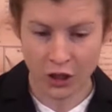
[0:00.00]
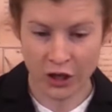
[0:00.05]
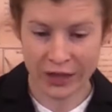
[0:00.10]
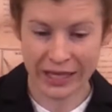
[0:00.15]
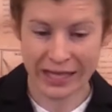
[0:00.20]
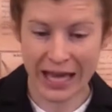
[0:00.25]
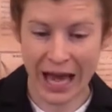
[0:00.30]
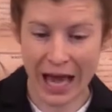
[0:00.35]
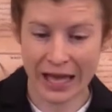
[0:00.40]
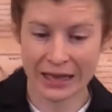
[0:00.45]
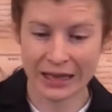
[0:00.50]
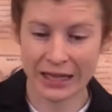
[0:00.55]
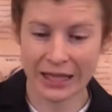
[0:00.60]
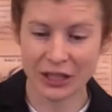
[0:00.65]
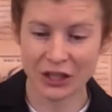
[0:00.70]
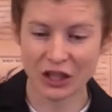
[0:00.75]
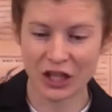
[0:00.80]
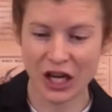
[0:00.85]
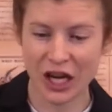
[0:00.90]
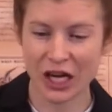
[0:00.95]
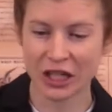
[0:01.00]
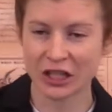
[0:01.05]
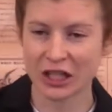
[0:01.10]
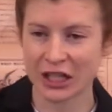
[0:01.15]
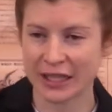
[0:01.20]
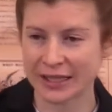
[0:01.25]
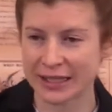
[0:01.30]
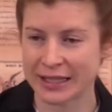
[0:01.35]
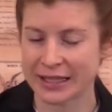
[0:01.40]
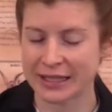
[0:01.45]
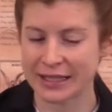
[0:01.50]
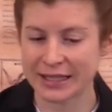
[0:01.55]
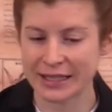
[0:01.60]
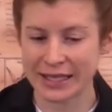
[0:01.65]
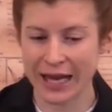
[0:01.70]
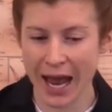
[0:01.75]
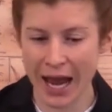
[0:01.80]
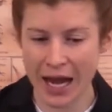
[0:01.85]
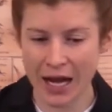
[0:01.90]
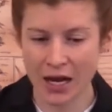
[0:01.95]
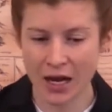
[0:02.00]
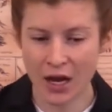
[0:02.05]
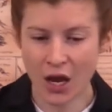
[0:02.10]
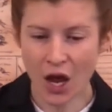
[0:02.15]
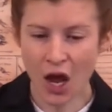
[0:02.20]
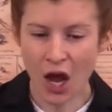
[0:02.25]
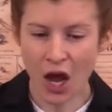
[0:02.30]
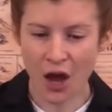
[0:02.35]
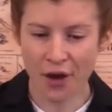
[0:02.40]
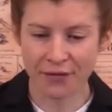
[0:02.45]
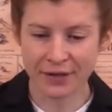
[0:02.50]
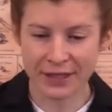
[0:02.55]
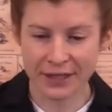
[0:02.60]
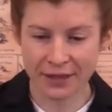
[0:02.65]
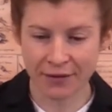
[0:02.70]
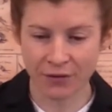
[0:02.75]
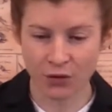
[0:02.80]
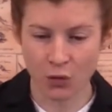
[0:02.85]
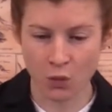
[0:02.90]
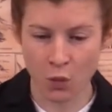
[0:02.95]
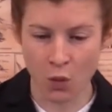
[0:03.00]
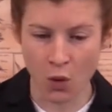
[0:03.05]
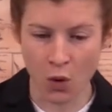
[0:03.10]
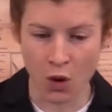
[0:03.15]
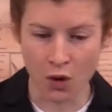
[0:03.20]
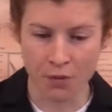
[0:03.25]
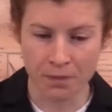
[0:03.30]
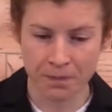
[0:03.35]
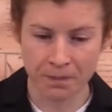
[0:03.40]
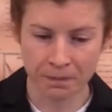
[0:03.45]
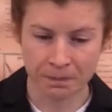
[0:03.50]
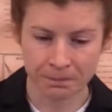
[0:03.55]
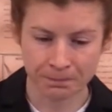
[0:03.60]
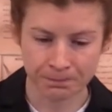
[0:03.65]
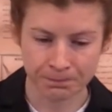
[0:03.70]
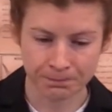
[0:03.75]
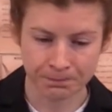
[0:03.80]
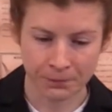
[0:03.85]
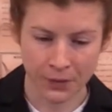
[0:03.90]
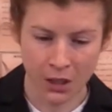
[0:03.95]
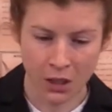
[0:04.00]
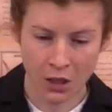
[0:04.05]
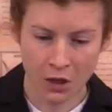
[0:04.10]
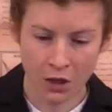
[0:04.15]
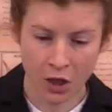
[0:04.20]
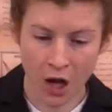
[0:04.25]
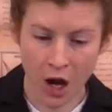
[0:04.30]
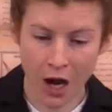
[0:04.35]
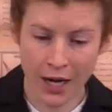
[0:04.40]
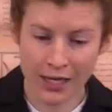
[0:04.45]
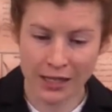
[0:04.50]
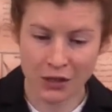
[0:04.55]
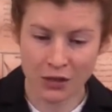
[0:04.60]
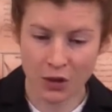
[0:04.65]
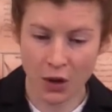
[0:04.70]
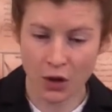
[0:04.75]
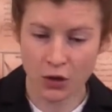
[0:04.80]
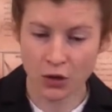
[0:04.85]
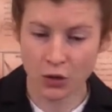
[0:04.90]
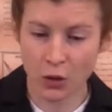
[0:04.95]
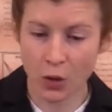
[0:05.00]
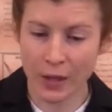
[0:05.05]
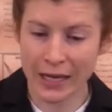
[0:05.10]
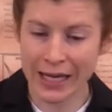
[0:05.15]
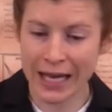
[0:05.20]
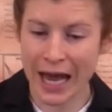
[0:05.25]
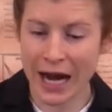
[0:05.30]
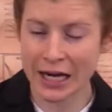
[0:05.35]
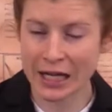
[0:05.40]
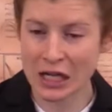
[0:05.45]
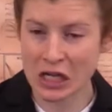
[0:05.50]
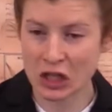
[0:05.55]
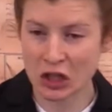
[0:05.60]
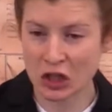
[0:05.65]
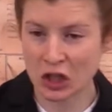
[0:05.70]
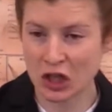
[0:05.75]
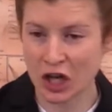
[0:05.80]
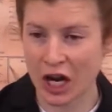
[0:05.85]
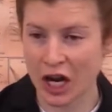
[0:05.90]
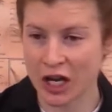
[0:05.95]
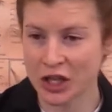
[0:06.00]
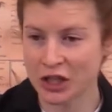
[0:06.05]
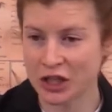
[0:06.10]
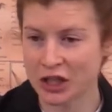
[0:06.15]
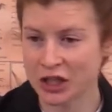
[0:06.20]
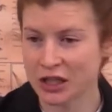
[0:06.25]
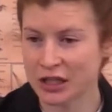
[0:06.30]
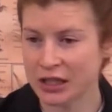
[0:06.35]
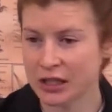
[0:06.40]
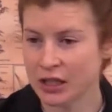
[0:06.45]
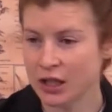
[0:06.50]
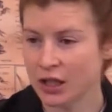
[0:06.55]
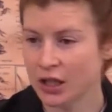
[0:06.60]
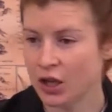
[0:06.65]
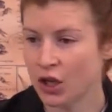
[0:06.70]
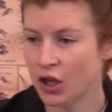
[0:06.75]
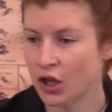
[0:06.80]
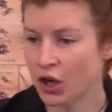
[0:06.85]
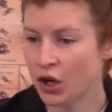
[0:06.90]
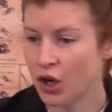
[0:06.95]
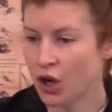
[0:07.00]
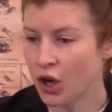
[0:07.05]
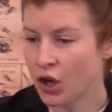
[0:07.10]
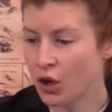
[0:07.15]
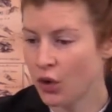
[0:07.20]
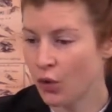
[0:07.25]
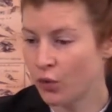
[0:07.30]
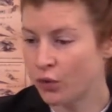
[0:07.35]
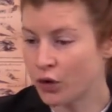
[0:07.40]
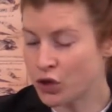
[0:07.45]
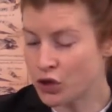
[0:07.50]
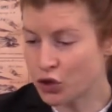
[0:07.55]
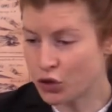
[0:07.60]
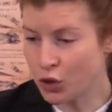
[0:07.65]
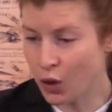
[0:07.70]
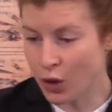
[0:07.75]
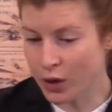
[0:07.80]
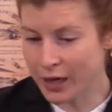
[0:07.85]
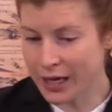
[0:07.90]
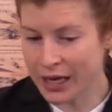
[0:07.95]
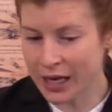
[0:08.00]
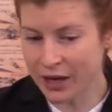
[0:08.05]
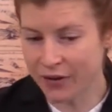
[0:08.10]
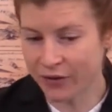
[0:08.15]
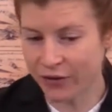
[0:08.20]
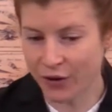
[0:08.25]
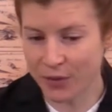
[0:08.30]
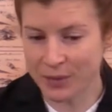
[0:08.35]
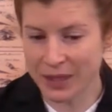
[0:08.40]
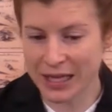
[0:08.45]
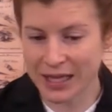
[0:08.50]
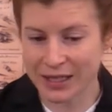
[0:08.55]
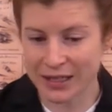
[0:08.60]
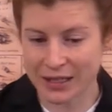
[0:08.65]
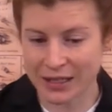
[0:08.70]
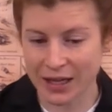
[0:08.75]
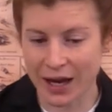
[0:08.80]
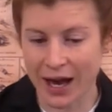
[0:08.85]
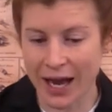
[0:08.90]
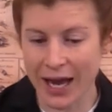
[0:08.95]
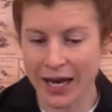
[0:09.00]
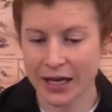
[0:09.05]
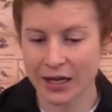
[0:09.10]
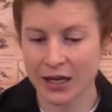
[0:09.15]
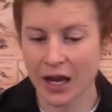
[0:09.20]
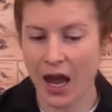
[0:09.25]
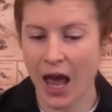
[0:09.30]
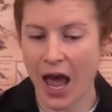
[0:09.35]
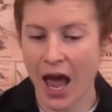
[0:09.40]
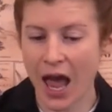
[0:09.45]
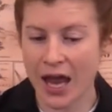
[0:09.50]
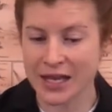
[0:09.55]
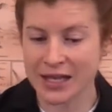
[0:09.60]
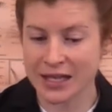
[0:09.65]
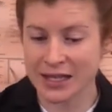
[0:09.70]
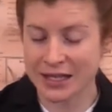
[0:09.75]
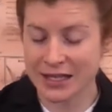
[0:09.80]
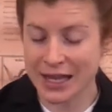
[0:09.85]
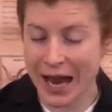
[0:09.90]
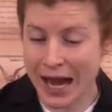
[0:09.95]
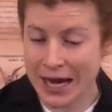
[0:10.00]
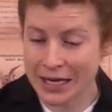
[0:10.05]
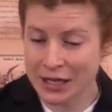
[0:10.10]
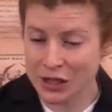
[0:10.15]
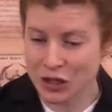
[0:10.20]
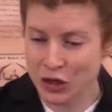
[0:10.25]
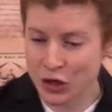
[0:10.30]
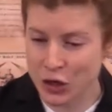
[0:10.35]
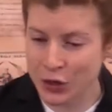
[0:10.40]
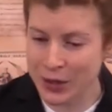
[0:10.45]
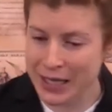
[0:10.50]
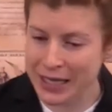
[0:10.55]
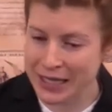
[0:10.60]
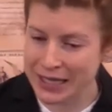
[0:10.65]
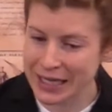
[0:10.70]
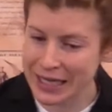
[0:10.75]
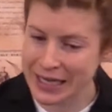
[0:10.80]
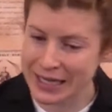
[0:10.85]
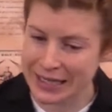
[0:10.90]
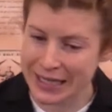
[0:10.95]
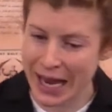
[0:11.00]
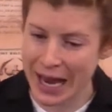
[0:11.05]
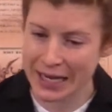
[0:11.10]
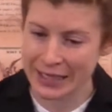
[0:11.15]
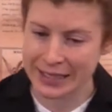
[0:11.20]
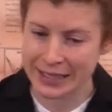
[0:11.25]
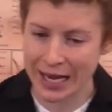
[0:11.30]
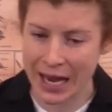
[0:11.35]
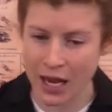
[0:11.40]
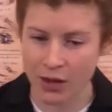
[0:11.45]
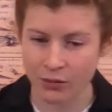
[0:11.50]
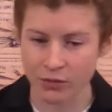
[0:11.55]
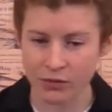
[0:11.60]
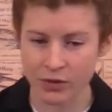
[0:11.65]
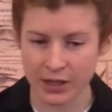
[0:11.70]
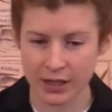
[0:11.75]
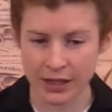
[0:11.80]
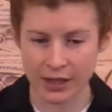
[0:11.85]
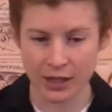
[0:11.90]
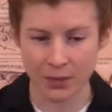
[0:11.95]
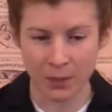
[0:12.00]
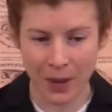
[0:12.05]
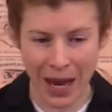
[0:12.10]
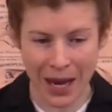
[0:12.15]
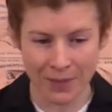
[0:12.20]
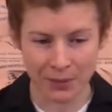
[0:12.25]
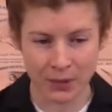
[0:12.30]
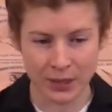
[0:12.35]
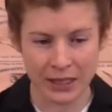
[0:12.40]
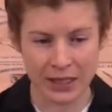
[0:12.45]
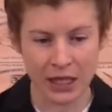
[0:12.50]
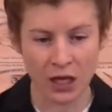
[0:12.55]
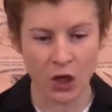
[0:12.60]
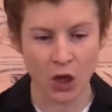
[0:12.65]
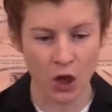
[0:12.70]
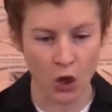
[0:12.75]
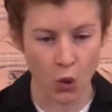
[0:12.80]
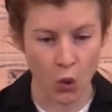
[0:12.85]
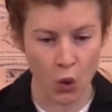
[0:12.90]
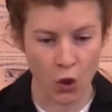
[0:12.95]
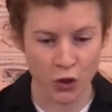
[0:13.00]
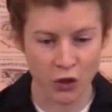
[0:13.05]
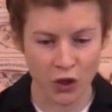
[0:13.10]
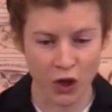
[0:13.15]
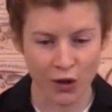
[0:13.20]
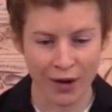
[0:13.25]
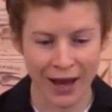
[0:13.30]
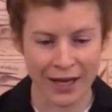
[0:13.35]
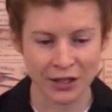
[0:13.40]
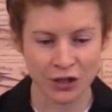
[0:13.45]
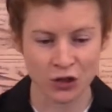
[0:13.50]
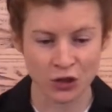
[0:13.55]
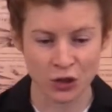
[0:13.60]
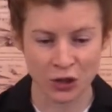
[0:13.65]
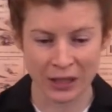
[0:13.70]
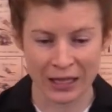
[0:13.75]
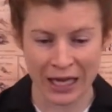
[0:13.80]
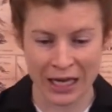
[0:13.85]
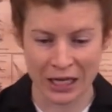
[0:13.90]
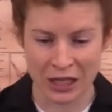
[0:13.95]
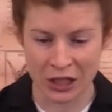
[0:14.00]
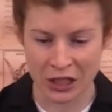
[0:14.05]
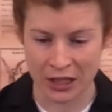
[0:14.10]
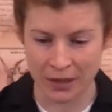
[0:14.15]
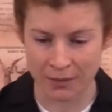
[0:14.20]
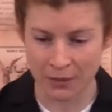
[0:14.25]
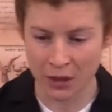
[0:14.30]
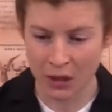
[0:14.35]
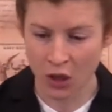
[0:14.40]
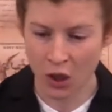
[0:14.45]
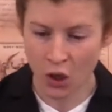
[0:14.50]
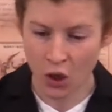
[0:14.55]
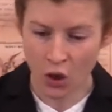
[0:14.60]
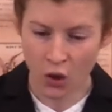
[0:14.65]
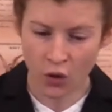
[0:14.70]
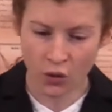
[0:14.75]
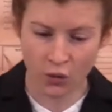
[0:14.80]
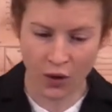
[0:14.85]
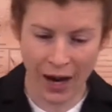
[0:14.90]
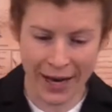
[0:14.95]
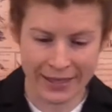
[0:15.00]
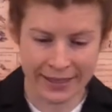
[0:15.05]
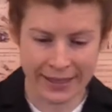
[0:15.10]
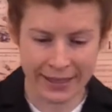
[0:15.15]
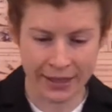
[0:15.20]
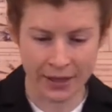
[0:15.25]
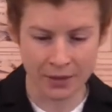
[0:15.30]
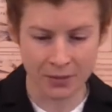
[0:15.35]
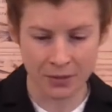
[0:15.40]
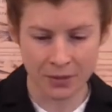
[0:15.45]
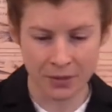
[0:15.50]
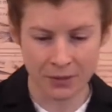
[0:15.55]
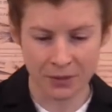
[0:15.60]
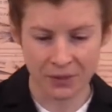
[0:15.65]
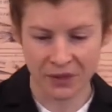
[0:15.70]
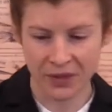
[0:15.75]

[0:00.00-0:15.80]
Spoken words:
So the Catholic Church is in a state of civil war. God is sorting out his church, restoring it from the inside, and Satan is doing the exact same within the papacy. He also has a new leadership rising up.